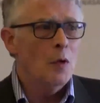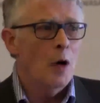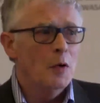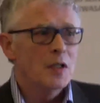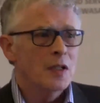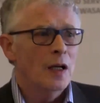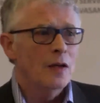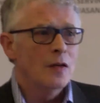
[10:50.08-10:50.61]
is where
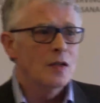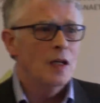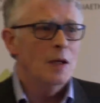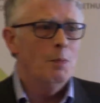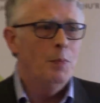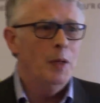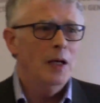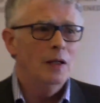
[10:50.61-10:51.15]
we start to see
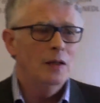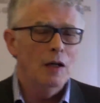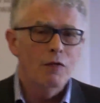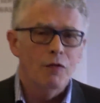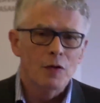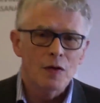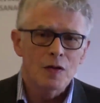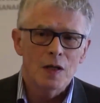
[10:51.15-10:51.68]
big
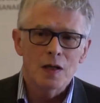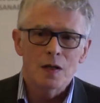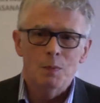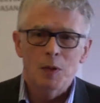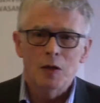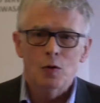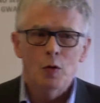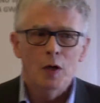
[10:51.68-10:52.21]
differences
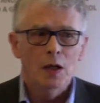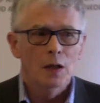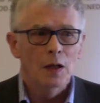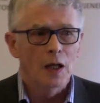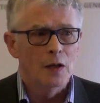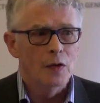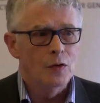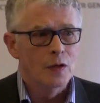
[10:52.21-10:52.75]
between
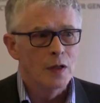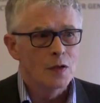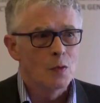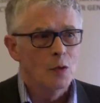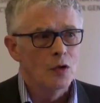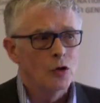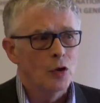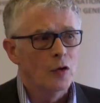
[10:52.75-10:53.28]
countries
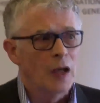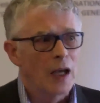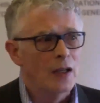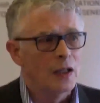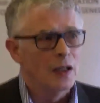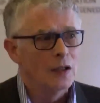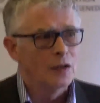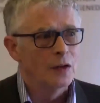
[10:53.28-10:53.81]
once you're
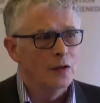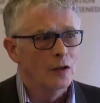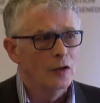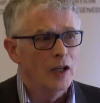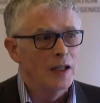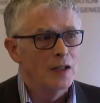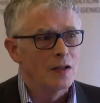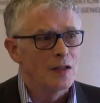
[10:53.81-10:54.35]
getting to the
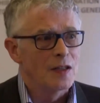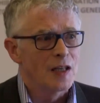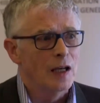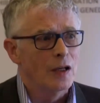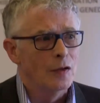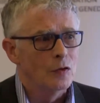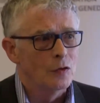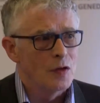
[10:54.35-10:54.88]
later
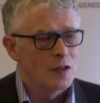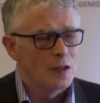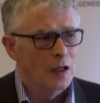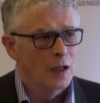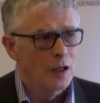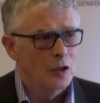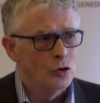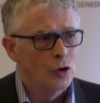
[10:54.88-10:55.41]
secondary
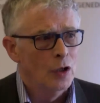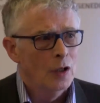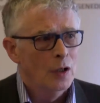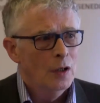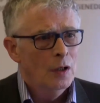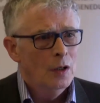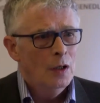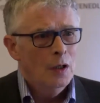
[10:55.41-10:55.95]
stage.
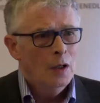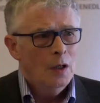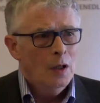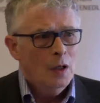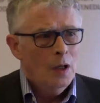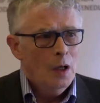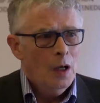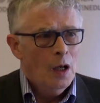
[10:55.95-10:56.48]

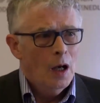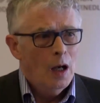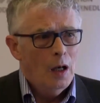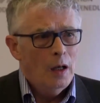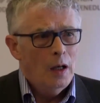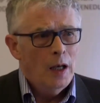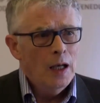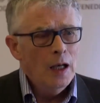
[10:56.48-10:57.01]

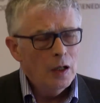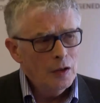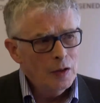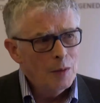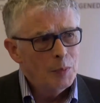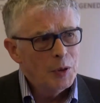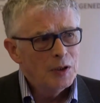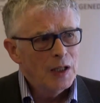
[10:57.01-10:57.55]
England
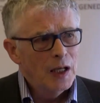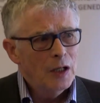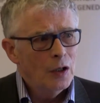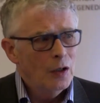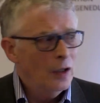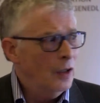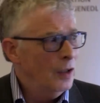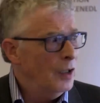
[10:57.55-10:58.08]
in
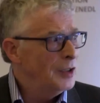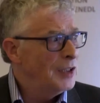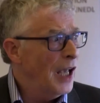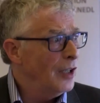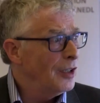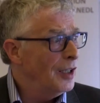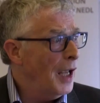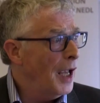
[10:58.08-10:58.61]
particular has
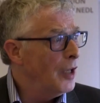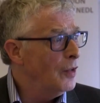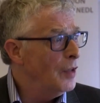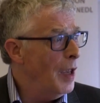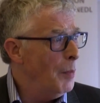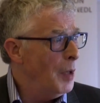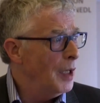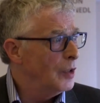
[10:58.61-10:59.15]
had an
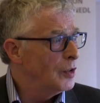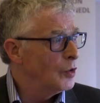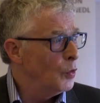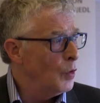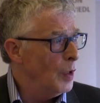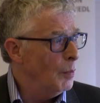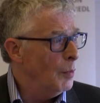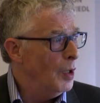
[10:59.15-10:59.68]
academic
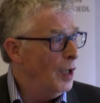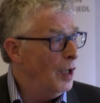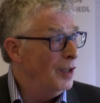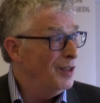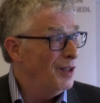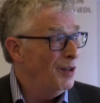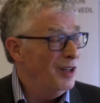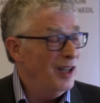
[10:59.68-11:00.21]
stream and